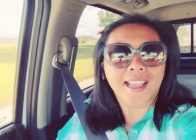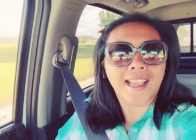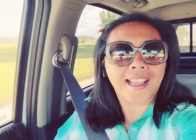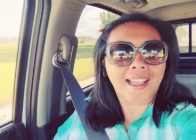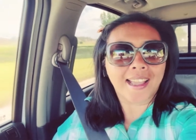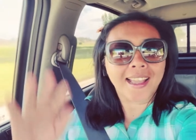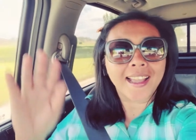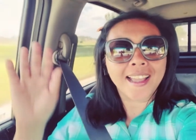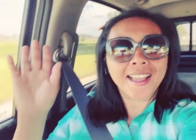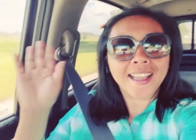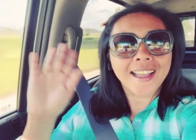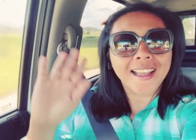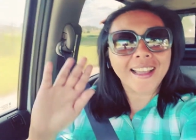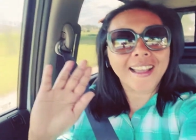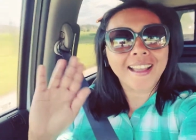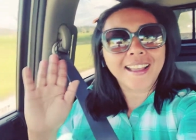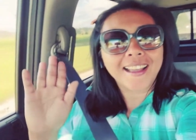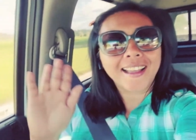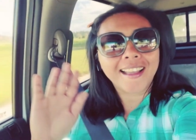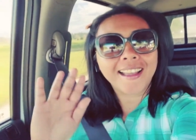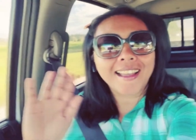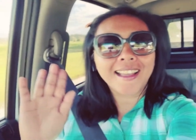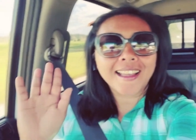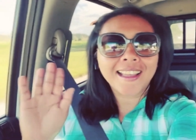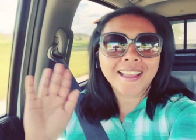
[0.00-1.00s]

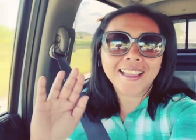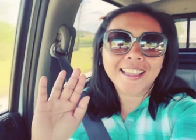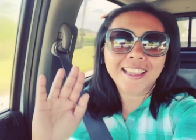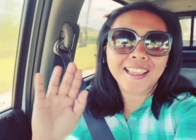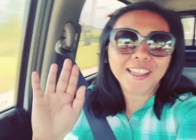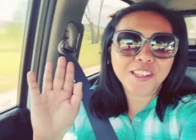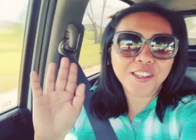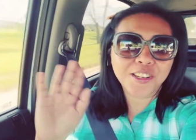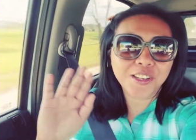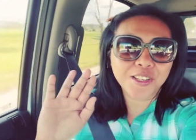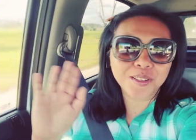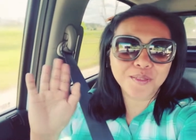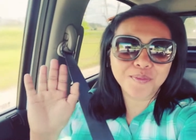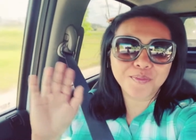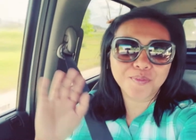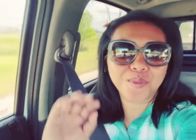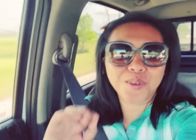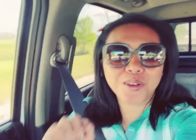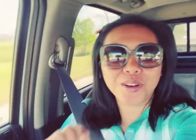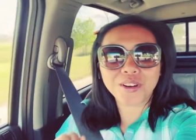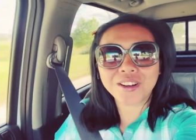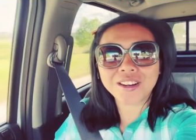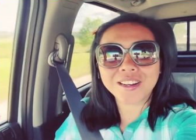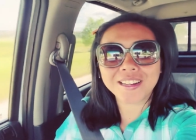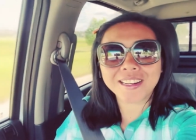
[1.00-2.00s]
Hi, good
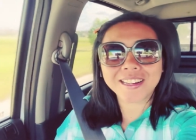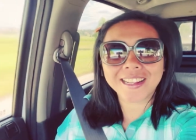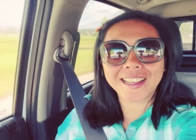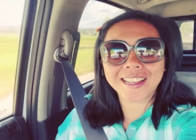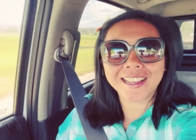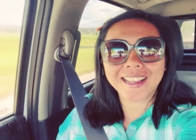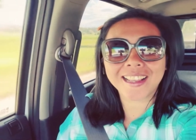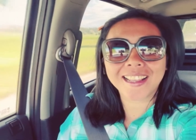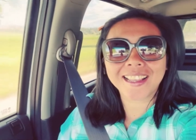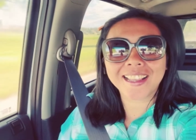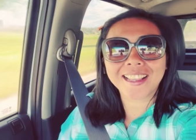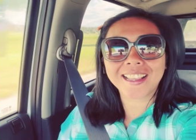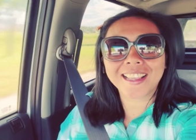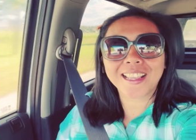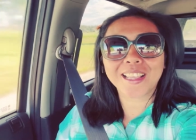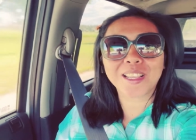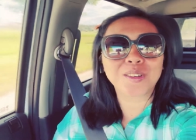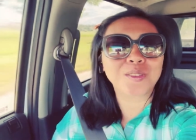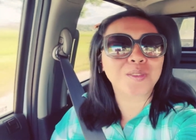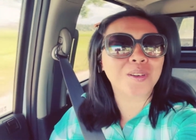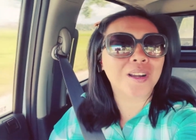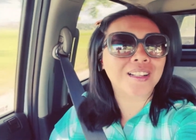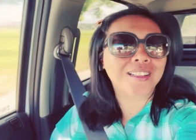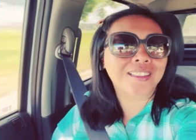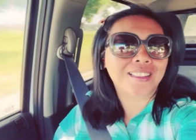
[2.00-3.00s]

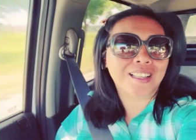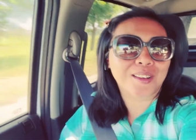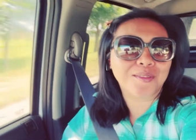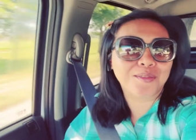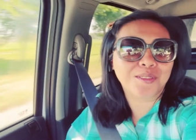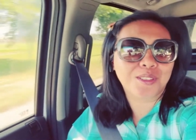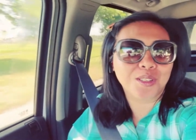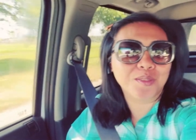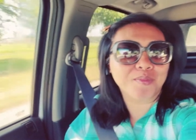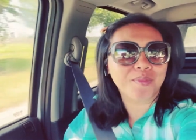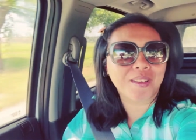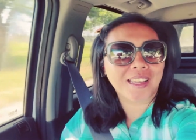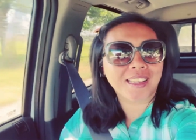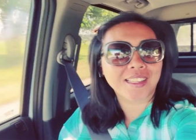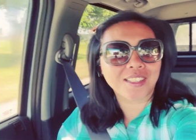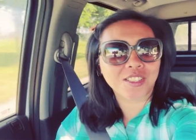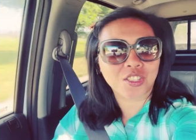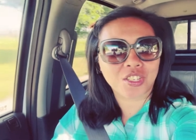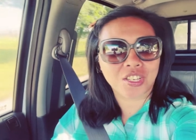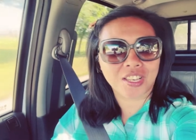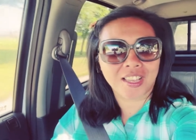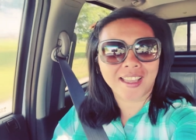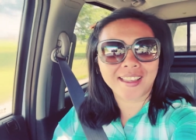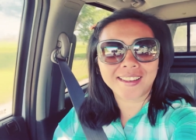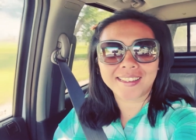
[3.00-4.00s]
morning. Welcome to my
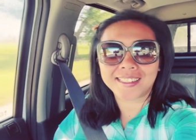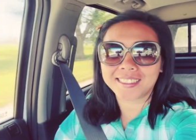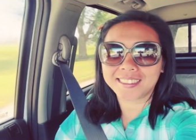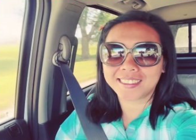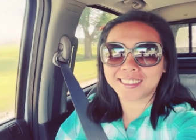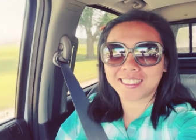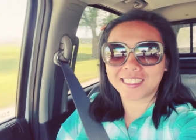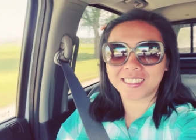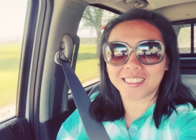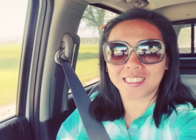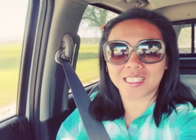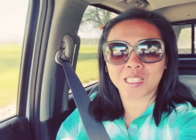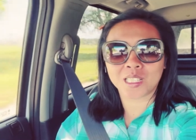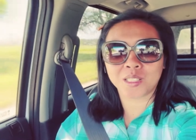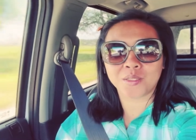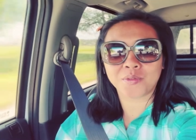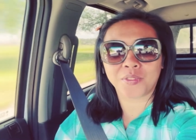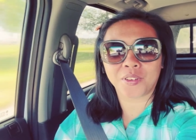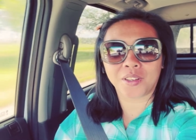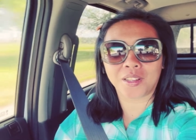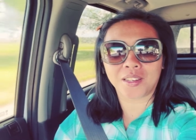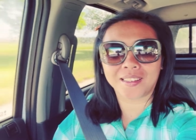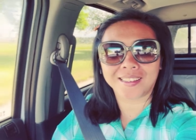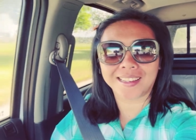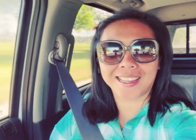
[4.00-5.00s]
channel. This is
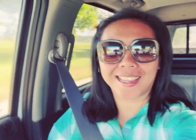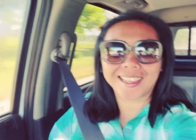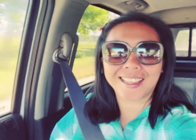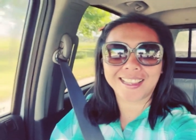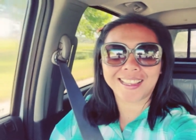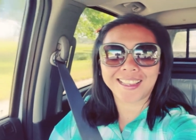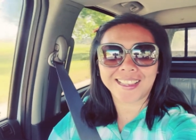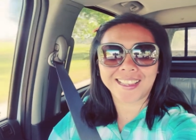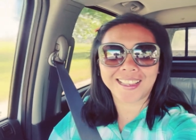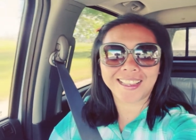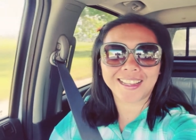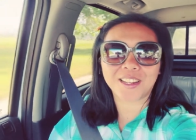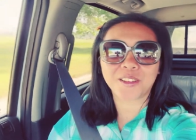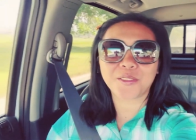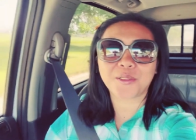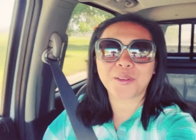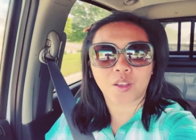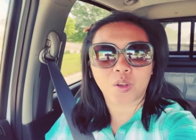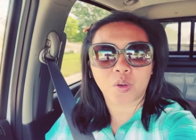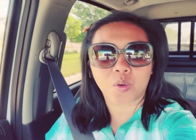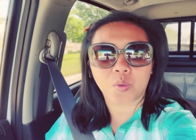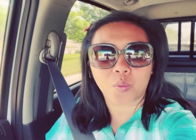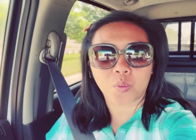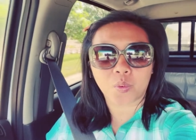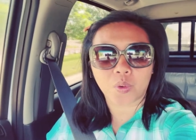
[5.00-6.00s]
Philine.
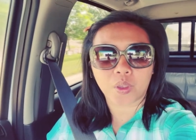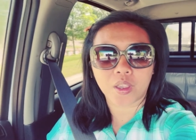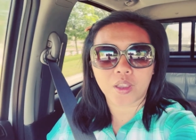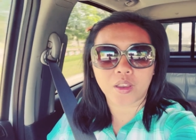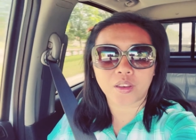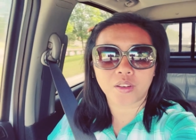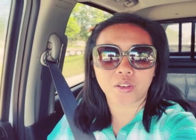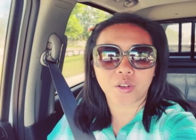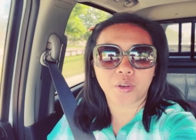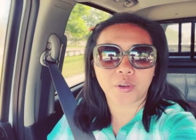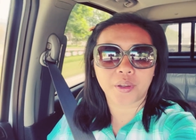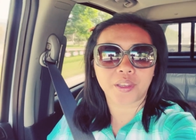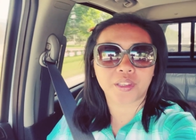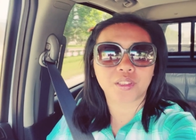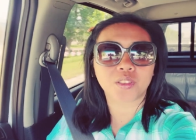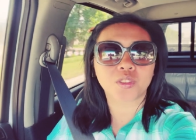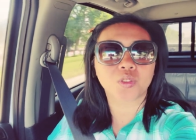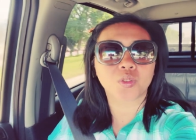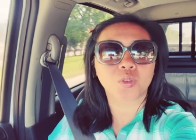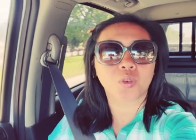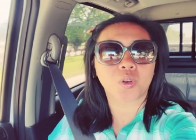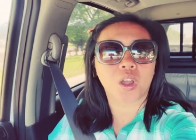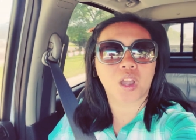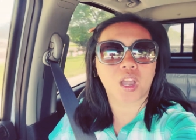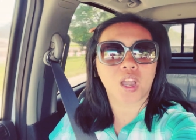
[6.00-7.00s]
We are going
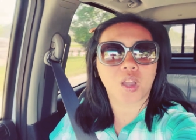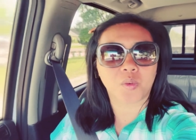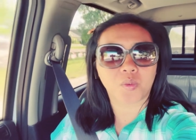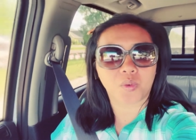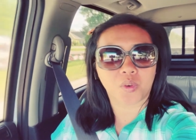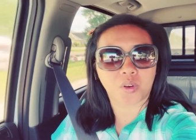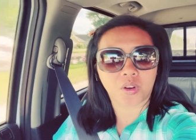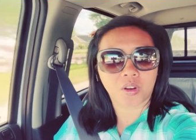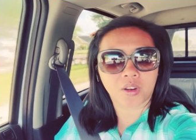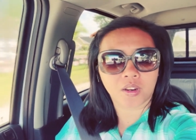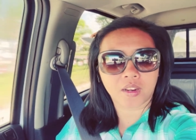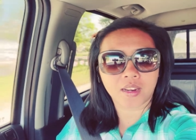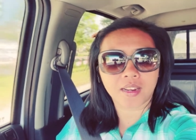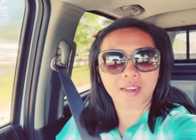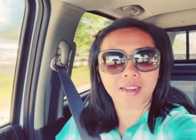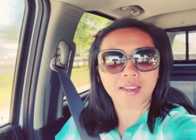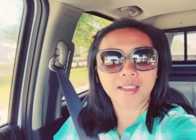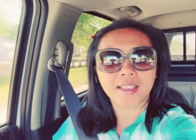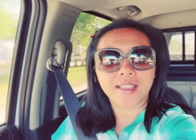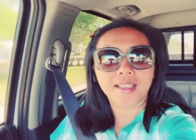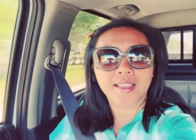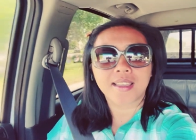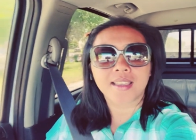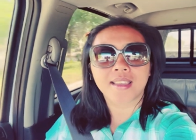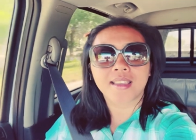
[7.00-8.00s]
to our
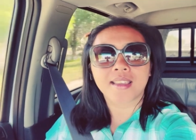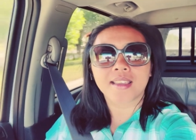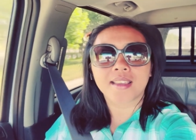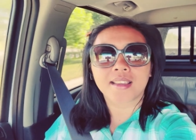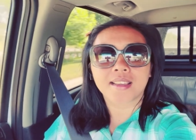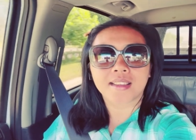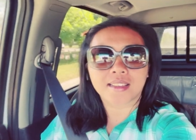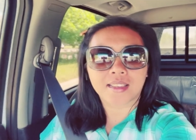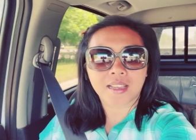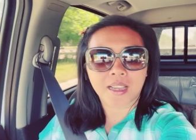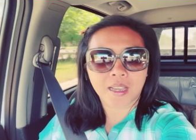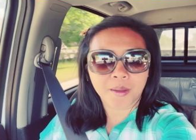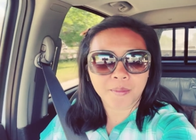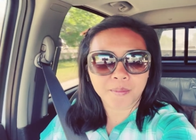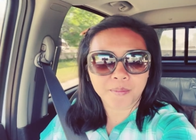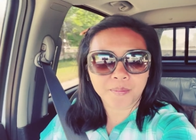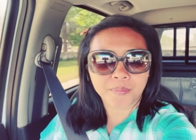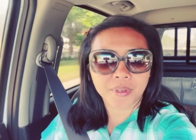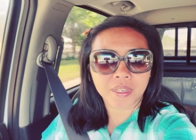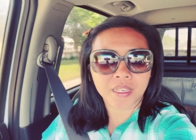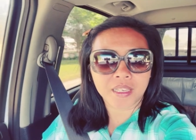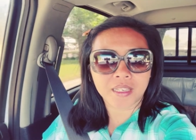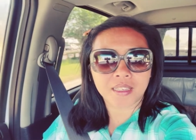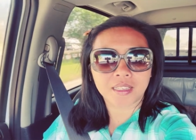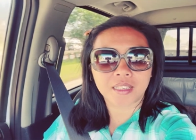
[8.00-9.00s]

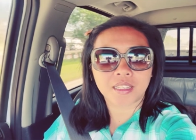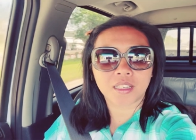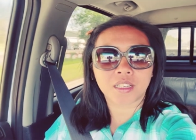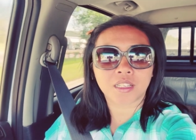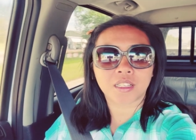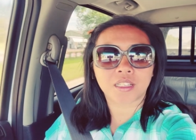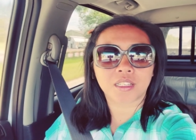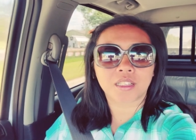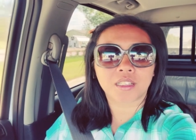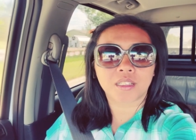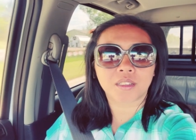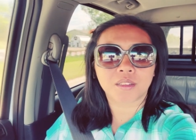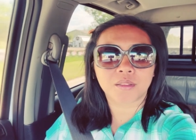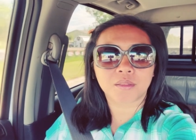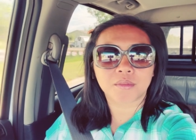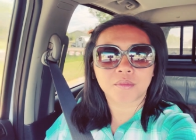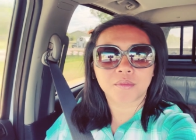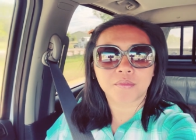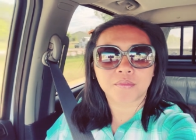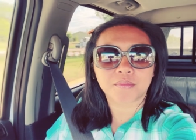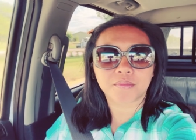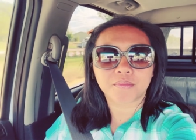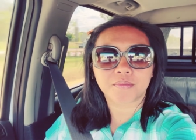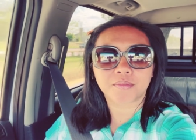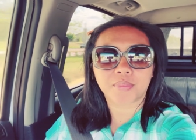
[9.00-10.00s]

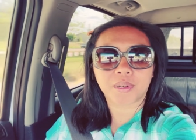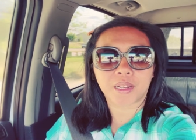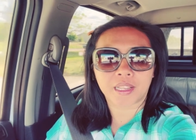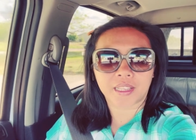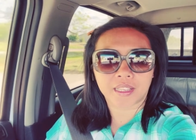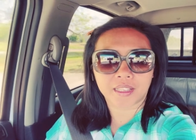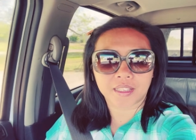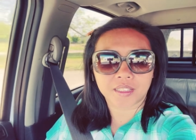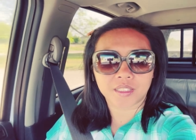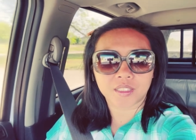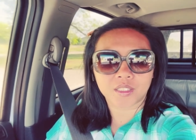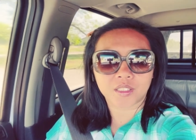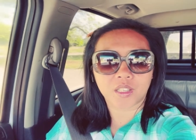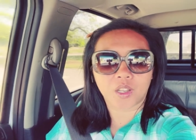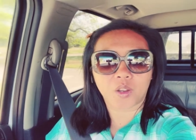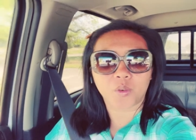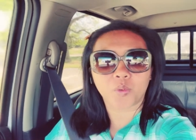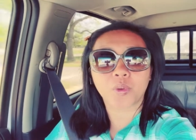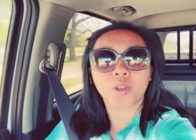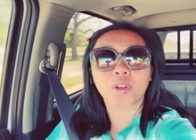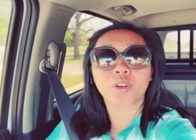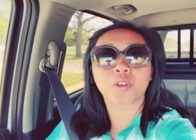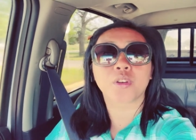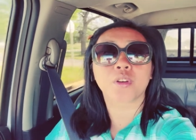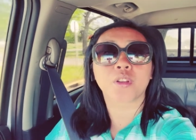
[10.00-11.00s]
camping place. Uh,
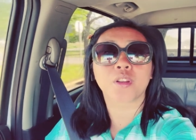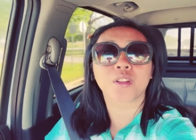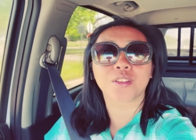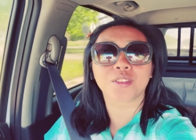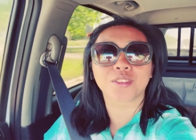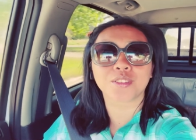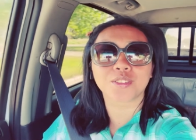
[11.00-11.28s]
we're going